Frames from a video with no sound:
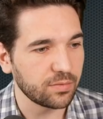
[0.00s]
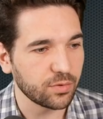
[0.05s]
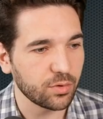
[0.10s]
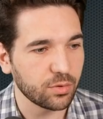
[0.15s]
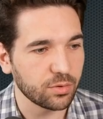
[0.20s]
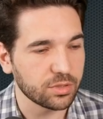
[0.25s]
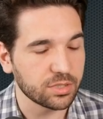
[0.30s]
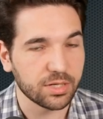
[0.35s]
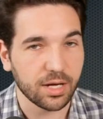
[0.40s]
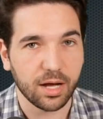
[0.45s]

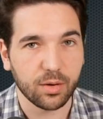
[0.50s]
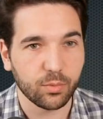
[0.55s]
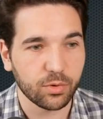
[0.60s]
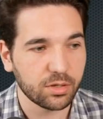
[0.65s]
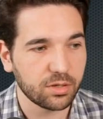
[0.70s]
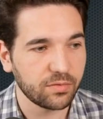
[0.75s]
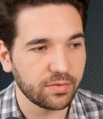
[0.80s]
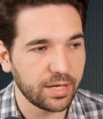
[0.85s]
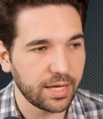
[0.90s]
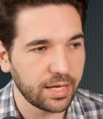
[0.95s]
course, got
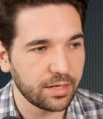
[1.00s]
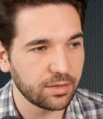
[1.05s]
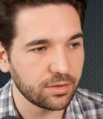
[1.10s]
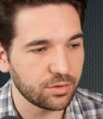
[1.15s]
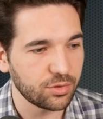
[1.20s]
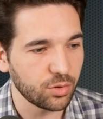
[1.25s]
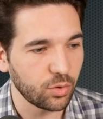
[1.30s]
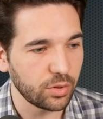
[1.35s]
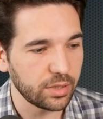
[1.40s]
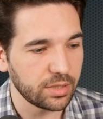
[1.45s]
word of that,
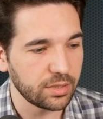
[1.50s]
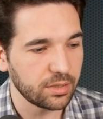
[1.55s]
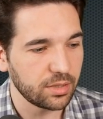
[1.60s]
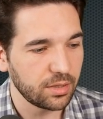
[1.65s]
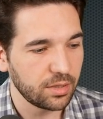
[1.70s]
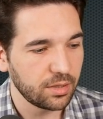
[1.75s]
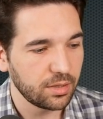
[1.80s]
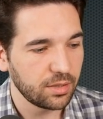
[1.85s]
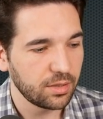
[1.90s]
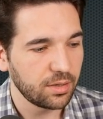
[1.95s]
joined
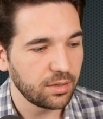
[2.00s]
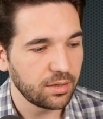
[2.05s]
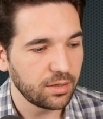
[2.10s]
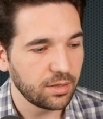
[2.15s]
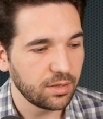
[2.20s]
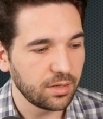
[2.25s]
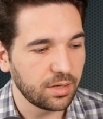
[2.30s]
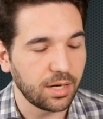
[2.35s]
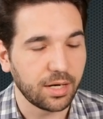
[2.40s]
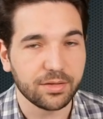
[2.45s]

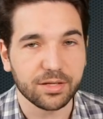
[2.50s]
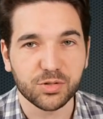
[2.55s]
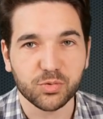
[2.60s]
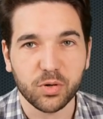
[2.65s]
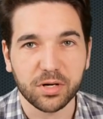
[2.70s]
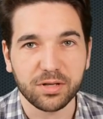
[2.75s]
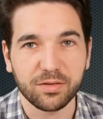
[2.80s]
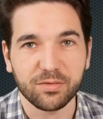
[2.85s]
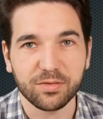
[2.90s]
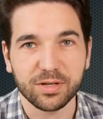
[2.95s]
on the
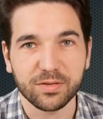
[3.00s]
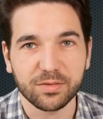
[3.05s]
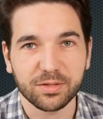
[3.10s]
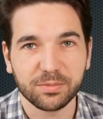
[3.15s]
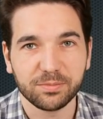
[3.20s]
25th.